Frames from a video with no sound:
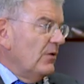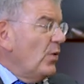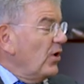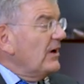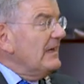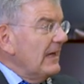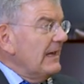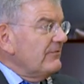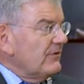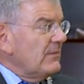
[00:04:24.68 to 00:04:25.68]
working
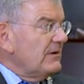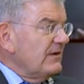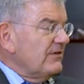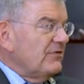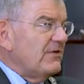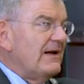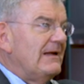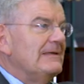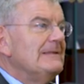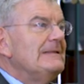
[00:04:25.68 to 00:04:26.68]
day from Monday till
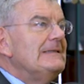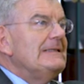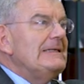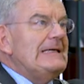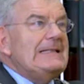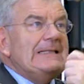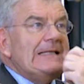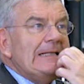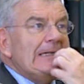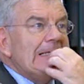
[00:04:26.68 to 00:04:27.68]
Friday. And
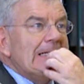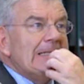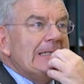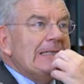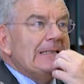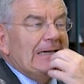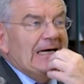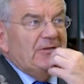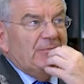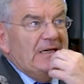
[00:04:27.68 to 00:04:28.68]
then
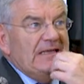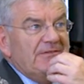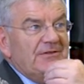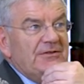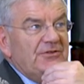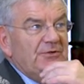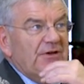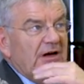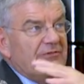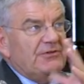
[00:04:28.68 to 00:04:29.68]
I will leave into
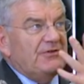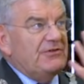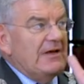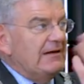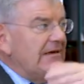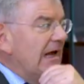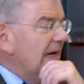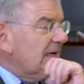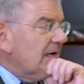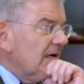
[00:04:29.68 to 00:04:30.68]
the office at
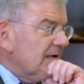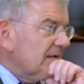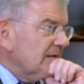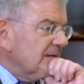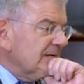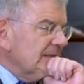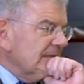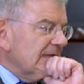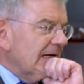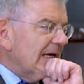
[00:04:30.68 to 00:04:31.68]
8 o'clock,
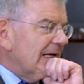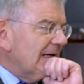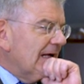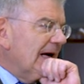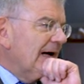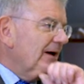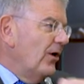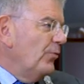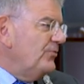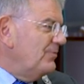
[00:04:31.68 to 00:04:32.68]
and I
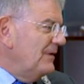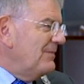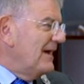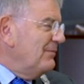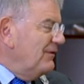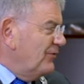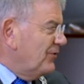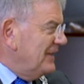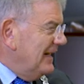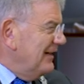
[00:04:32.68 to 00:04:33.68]
hope to be back
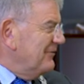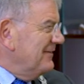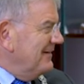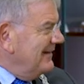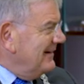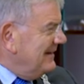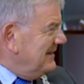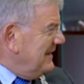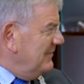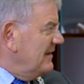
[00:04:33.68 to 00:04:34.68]
before 11 in
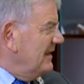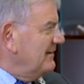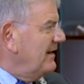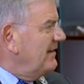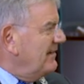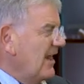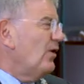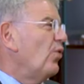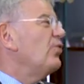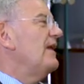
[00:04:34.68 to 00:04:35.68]
the evening.
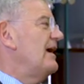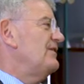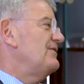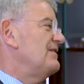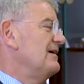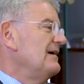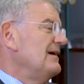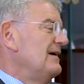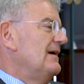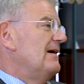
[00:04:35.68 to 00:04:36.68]
Long days.
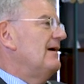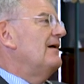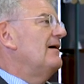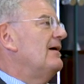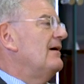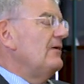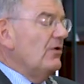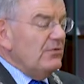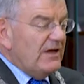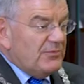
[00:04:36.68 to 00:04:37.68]

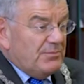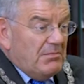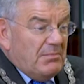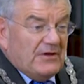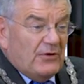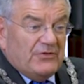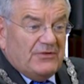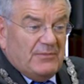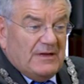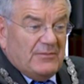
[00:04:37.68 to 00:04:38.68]
Long days, but
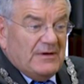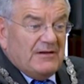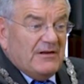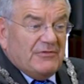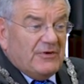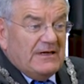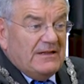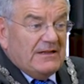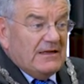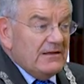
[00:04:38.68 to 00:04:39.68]
also with funny
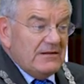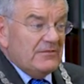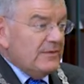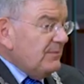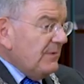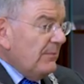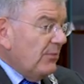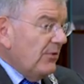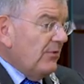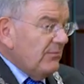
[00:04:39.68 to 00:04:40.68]
things, with
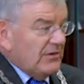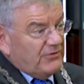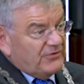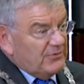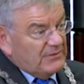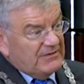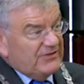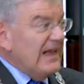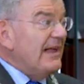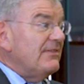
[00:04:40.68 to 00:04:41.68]
people, but also with
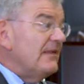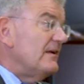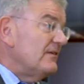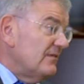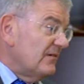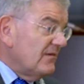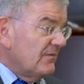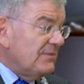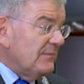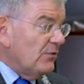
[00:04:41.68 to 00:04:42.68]
sad things,
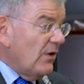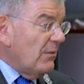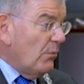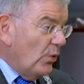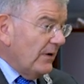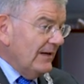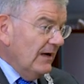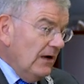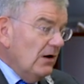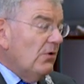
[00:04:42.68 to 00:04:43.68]
people who are mourning,
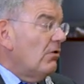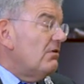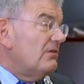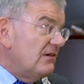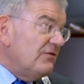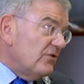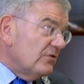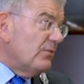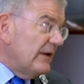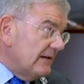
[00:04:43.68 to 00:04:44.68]
or
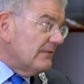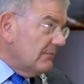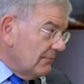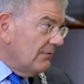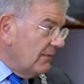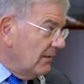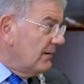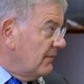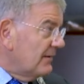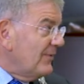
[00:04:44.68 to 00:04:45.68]
difficult political
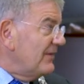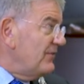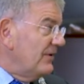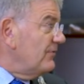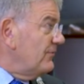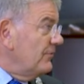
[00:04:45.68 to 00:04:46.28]
questions